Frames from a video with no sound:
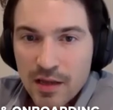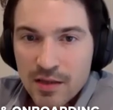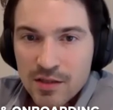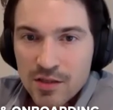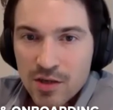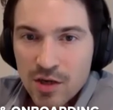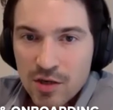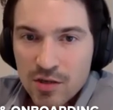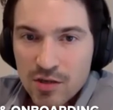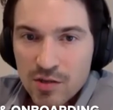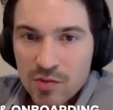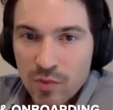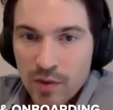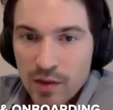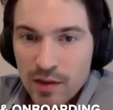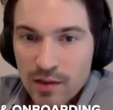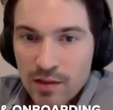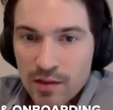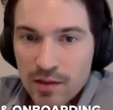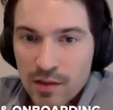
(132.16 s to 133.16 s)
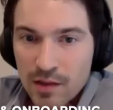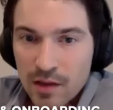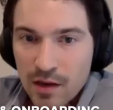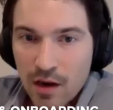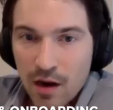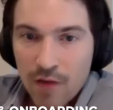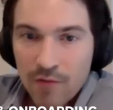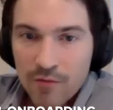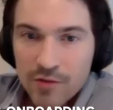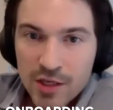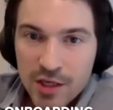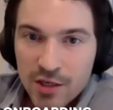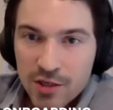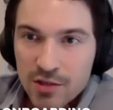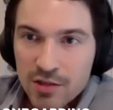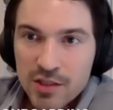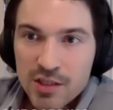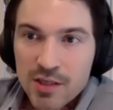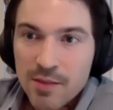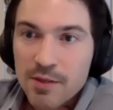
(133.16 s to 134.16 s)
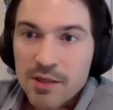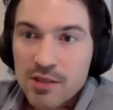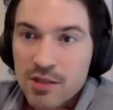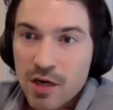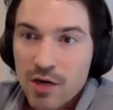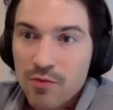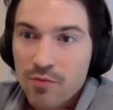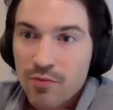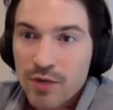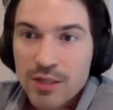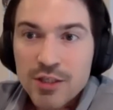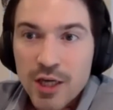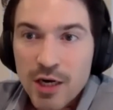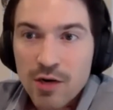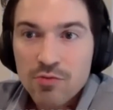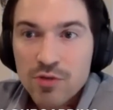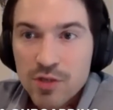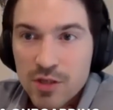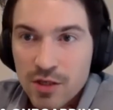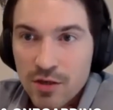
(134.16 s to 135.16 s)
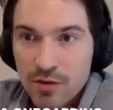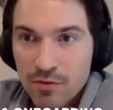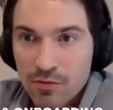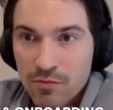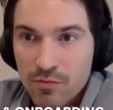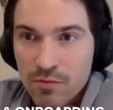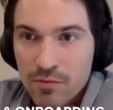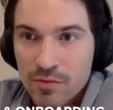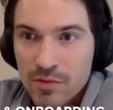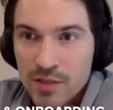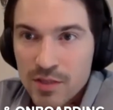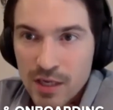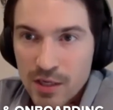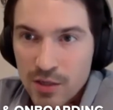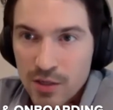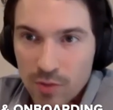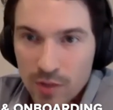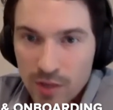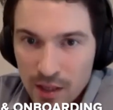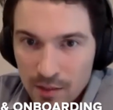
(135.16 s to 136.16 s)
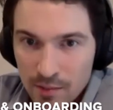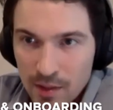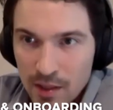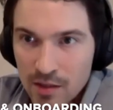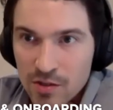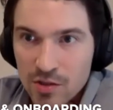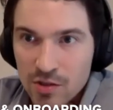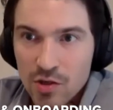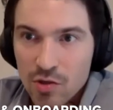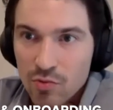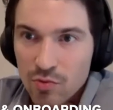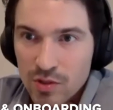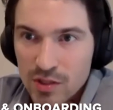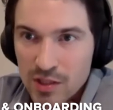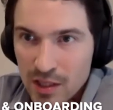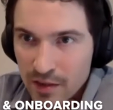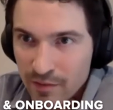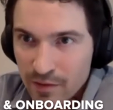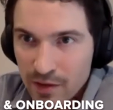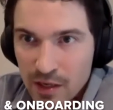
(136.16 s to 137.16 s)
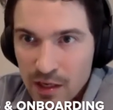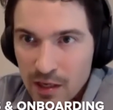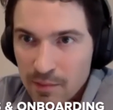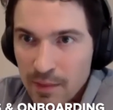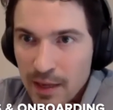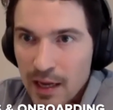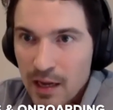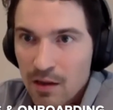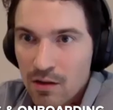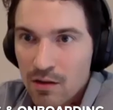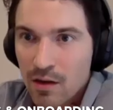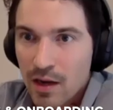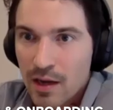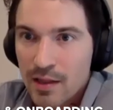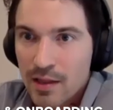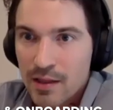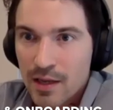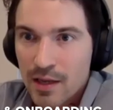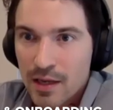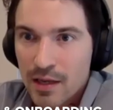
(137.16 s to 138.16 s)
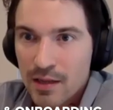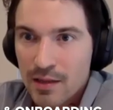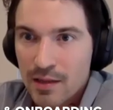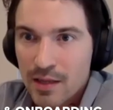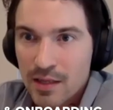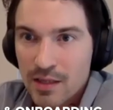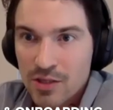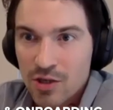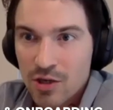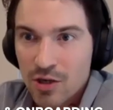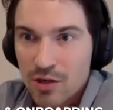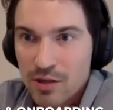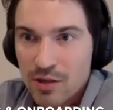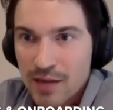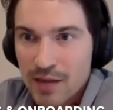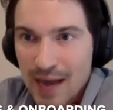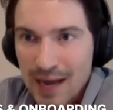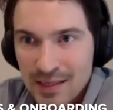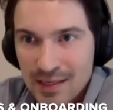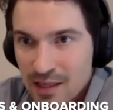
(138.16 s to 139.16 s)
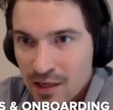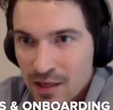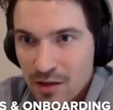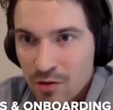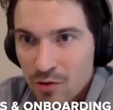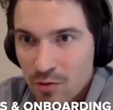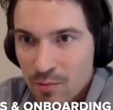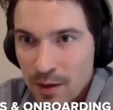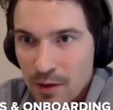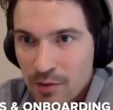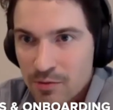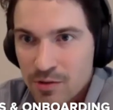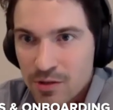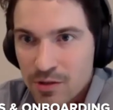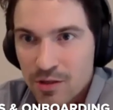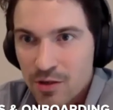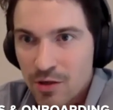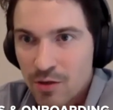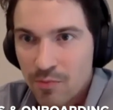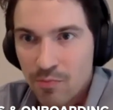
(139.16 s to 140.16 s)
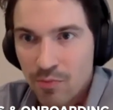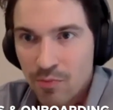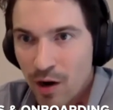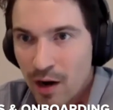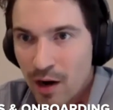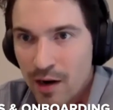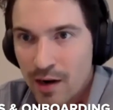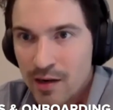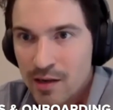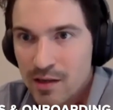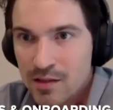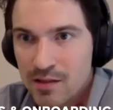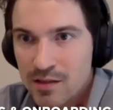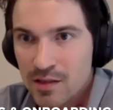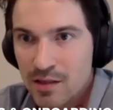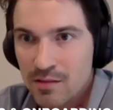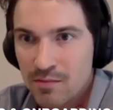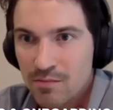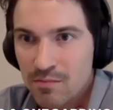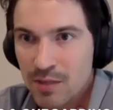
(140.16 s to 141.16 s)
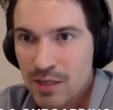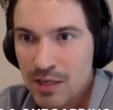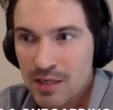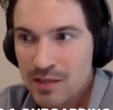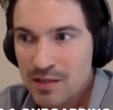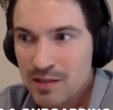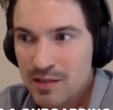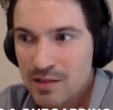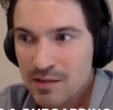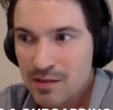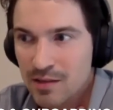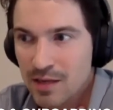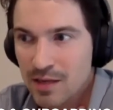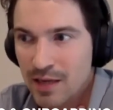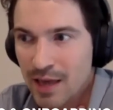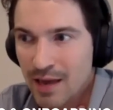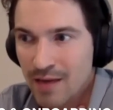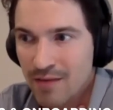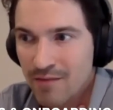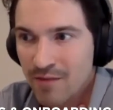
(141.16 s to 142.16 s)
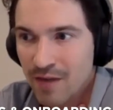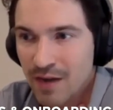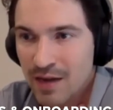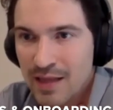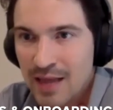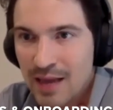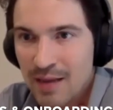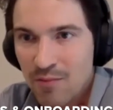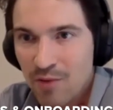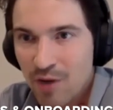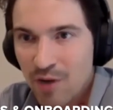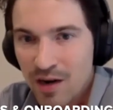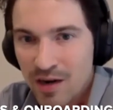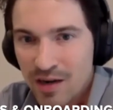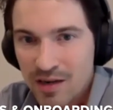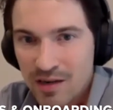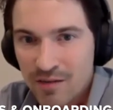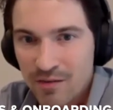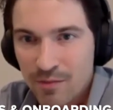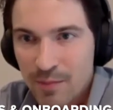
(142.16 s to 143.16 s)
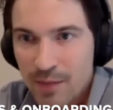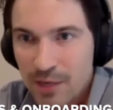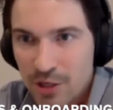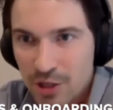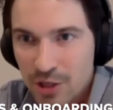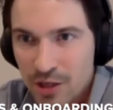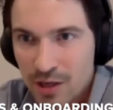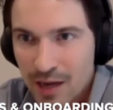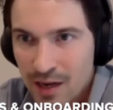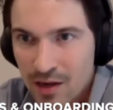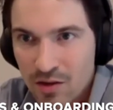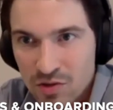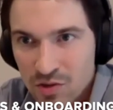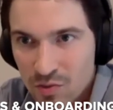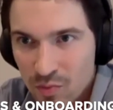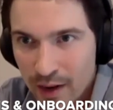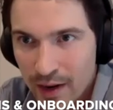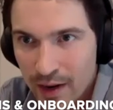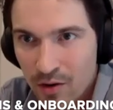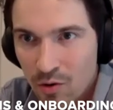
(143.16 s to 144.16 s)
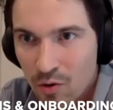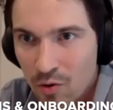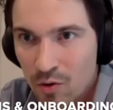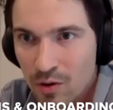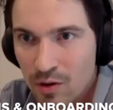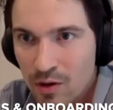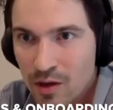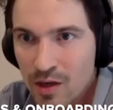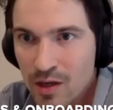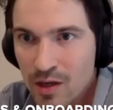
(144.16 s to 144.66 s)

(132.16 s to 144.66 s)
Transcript: starts with a conversation. Somebody's got to reach out to you, send you an email, so you receive an email, and then they start asking you about your products, and because they can't find that product information elsewhere, or